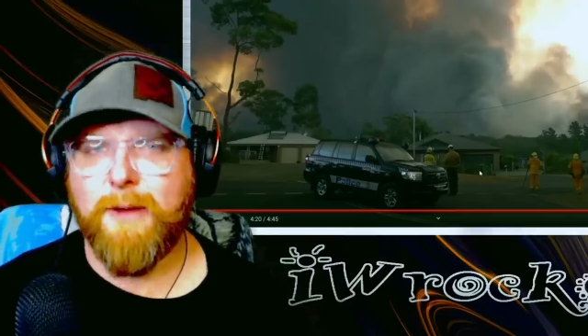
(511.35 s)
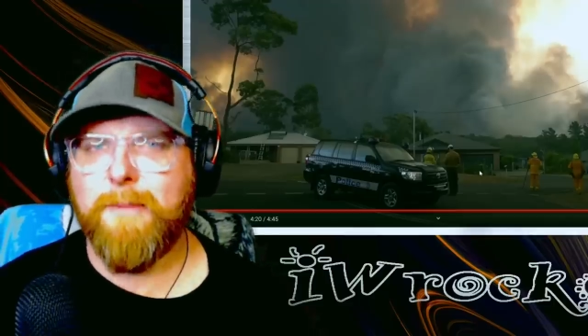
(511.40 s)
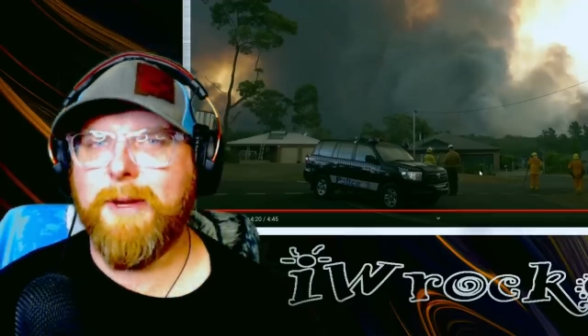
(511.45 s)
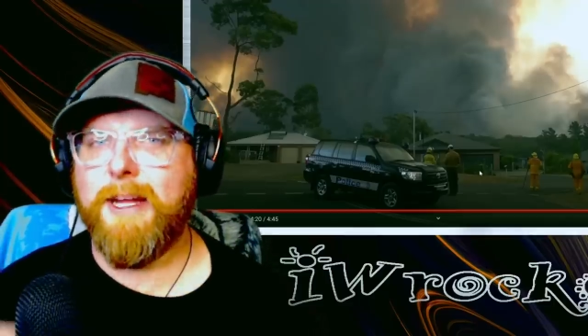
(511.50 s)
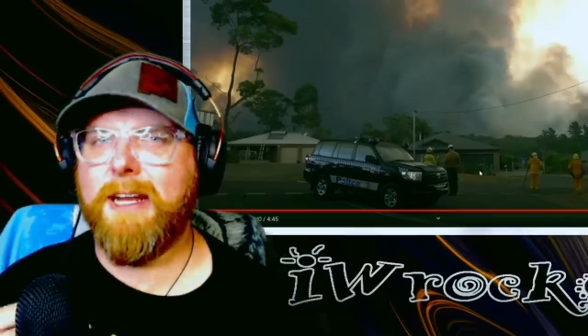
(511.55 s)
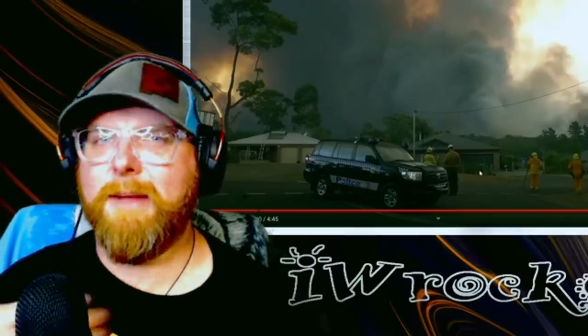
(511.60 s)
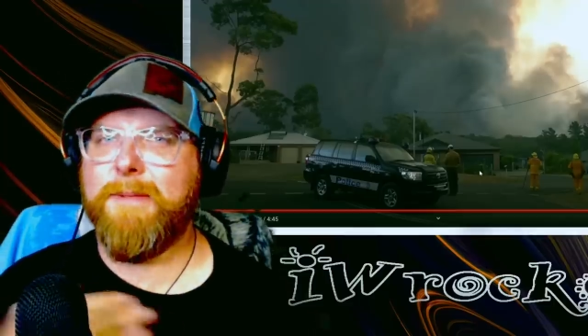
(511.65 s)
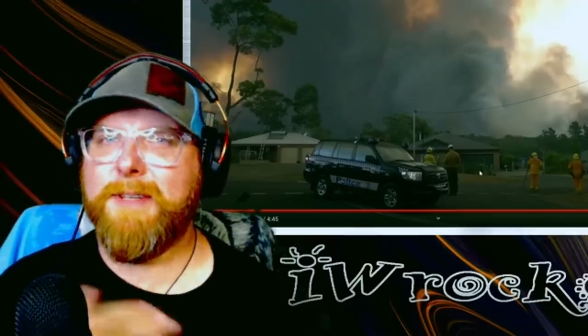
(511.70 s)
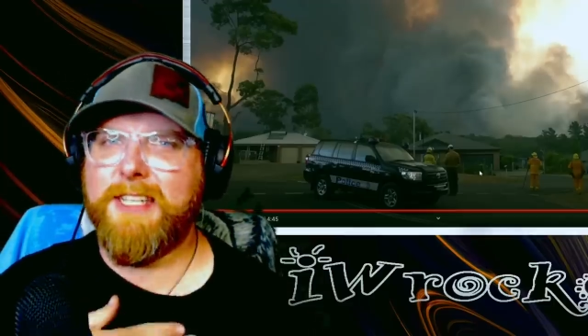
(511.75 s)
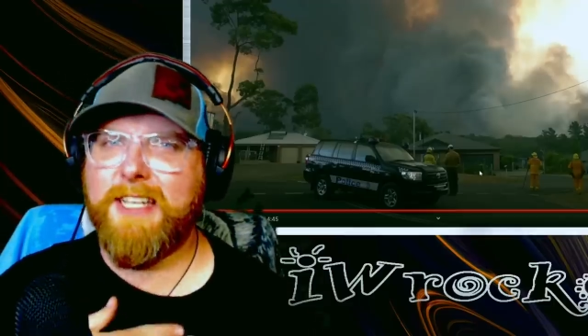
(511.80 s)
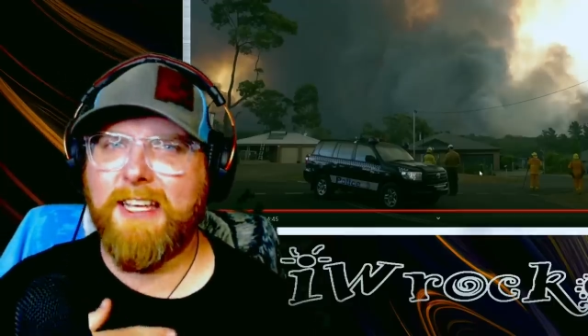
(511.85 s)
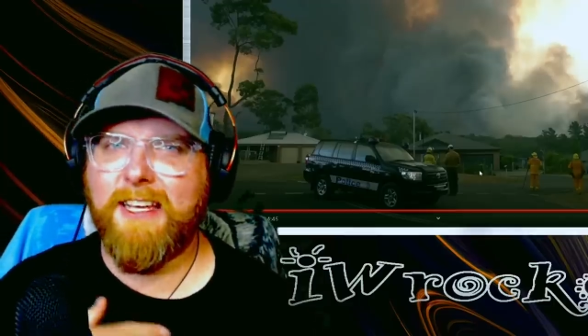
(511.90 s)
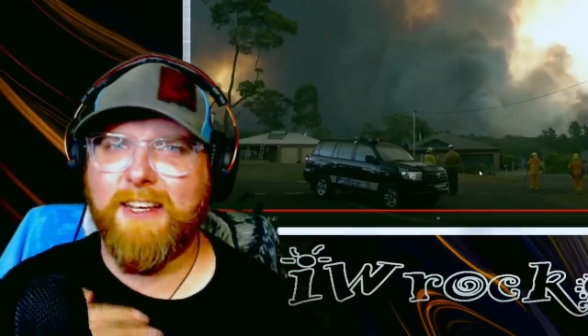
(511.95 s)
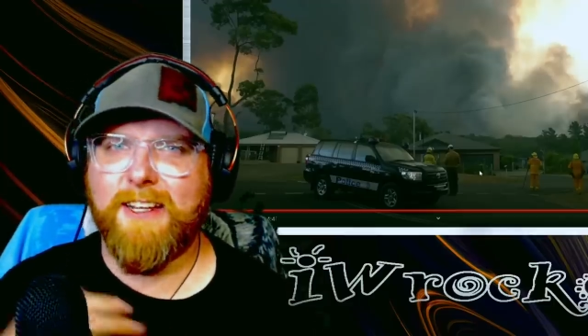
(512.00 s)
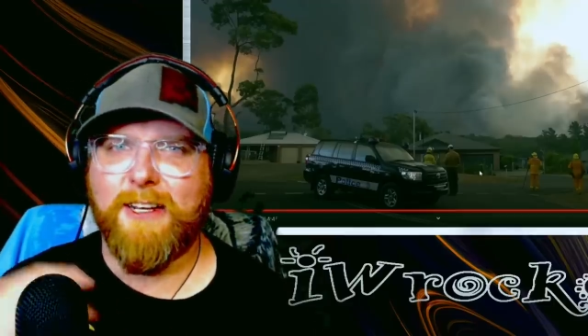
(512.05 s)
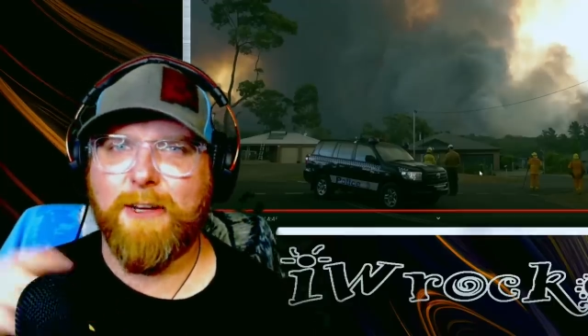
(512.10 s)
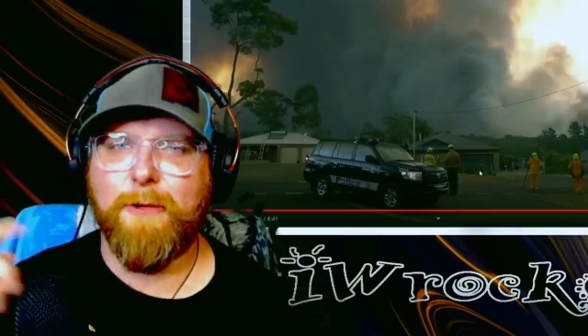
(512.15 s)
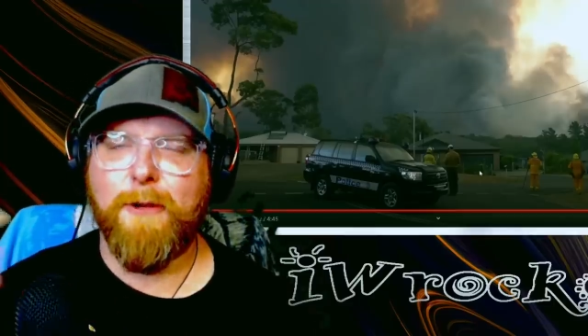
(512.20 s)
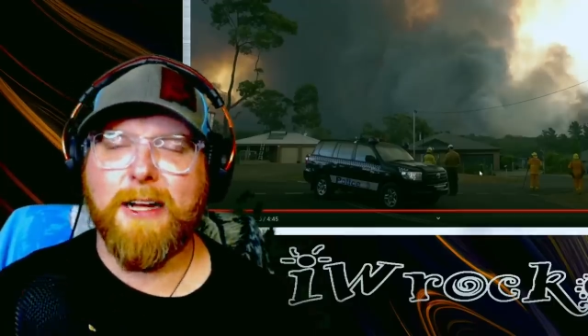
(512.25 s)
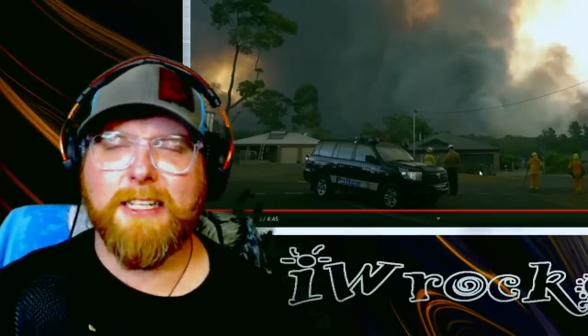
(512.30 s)
My name is
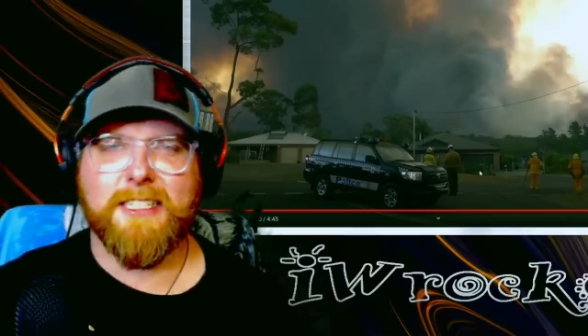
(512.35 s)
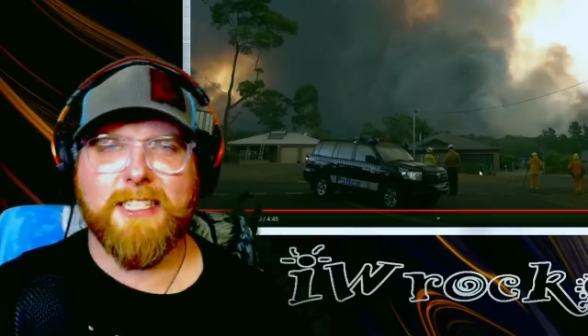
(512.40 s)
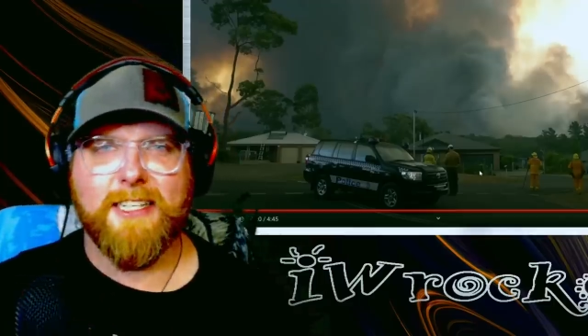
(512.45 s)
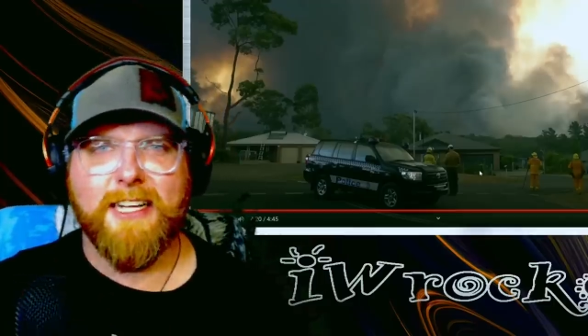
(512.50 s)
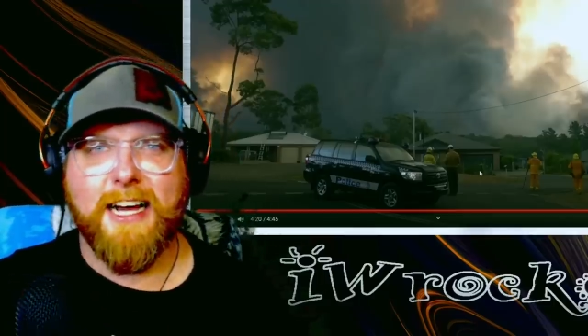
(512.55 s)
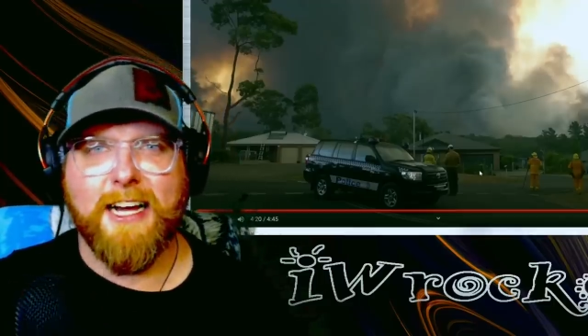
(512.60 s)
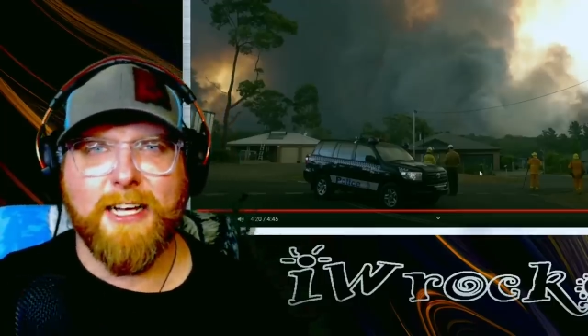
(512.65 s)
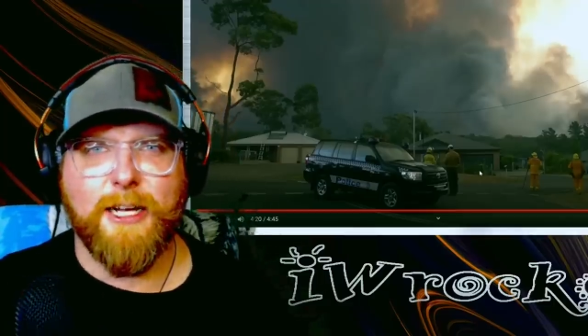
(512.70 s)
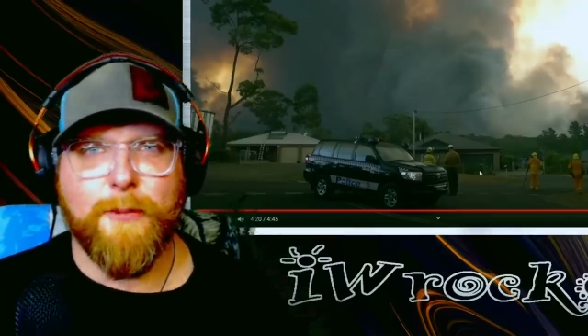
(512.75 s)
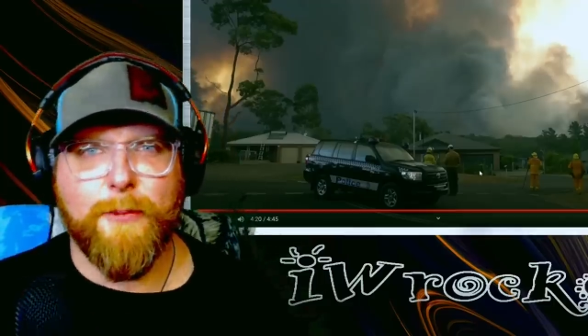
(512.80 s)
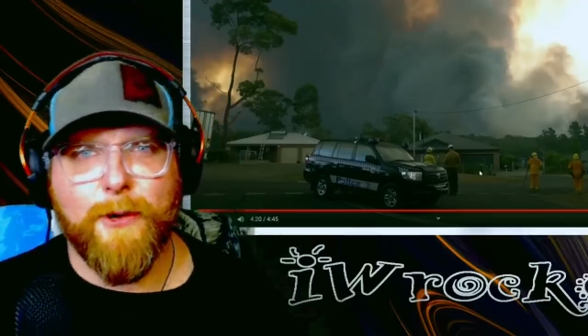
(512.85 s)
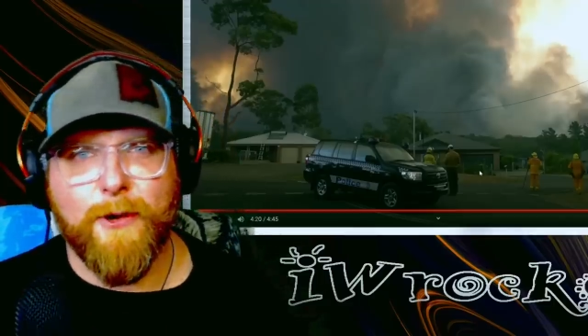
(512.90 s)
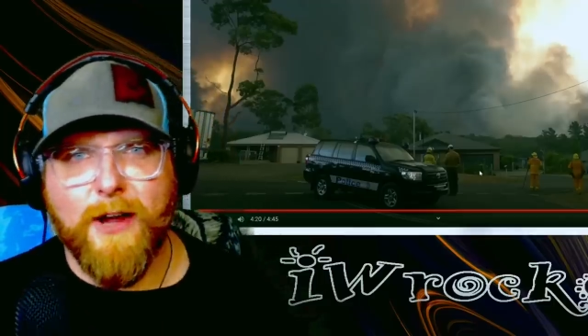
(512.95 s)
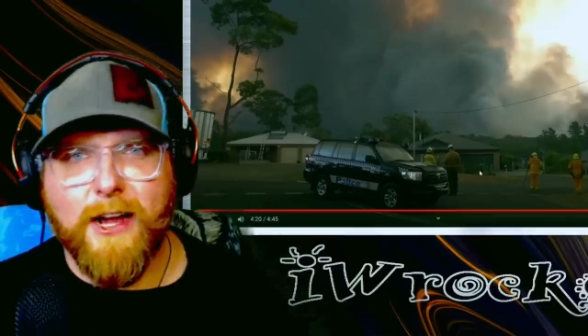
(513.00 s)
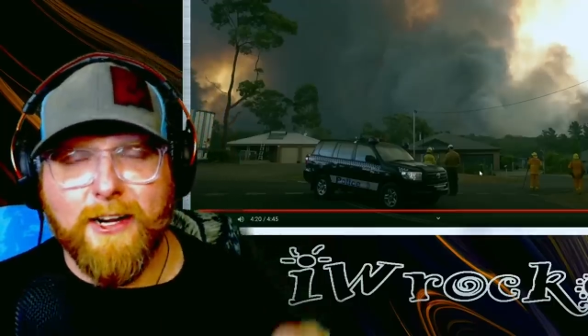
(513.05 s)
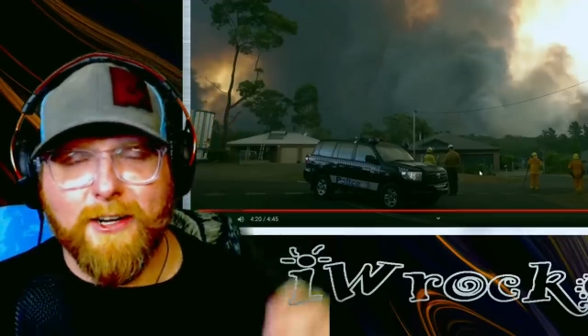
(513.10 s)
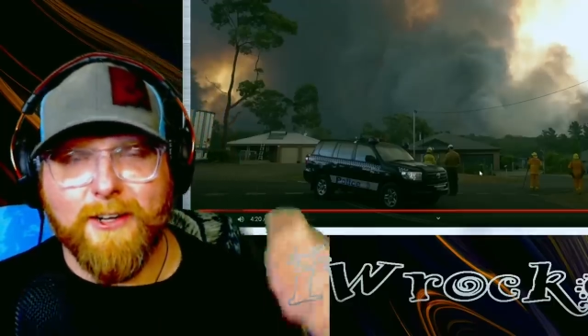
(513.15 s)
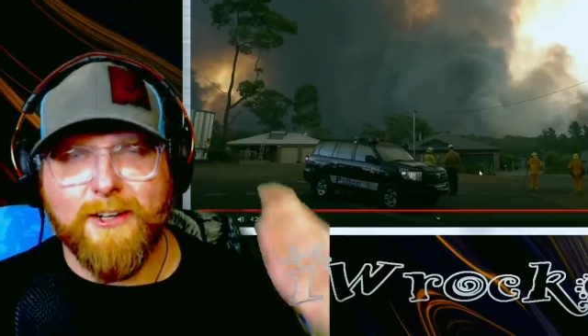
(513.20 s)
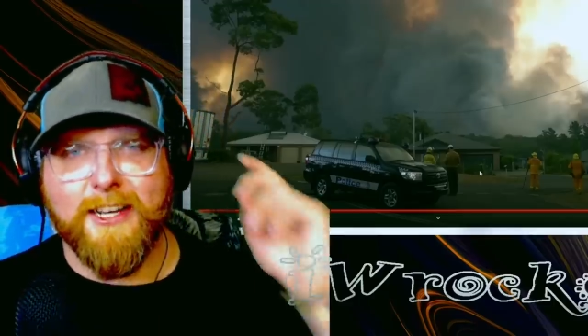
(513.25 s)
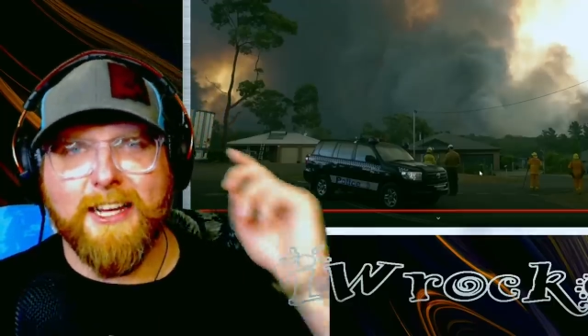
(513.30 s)
Ian. You're watching IWrocker,